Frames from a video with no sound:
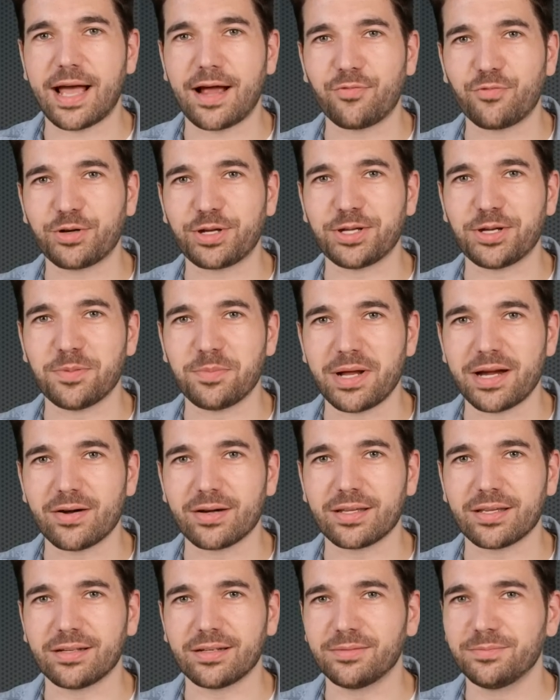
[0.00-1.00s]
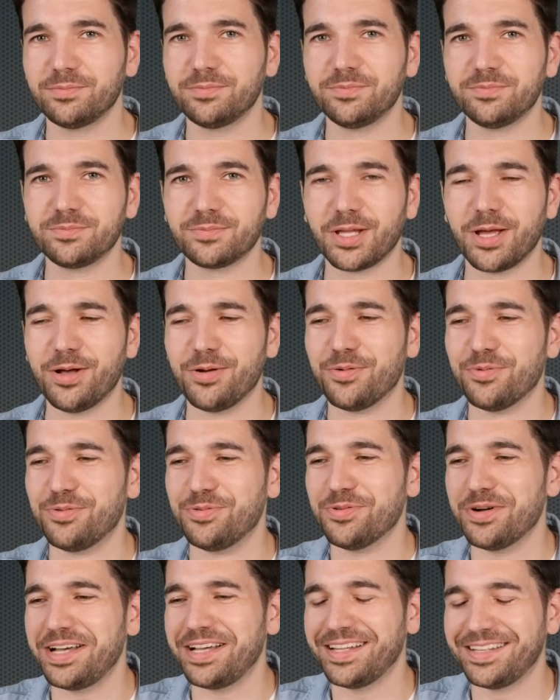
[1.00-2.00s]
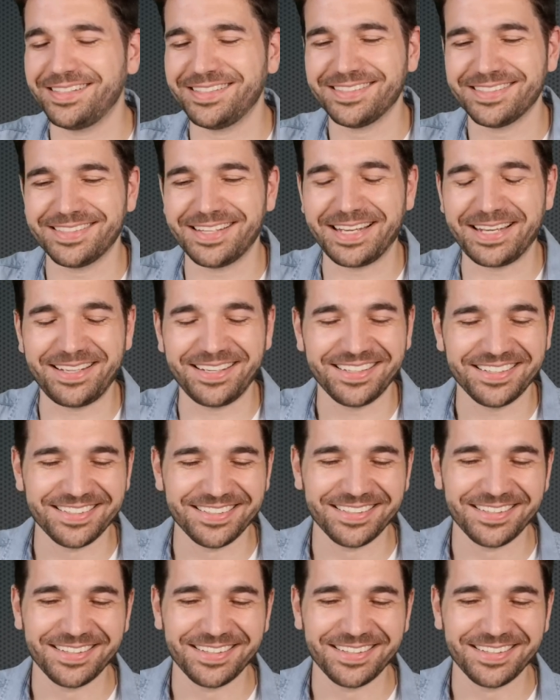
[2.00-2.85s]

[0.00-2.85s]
African-American. What? Like,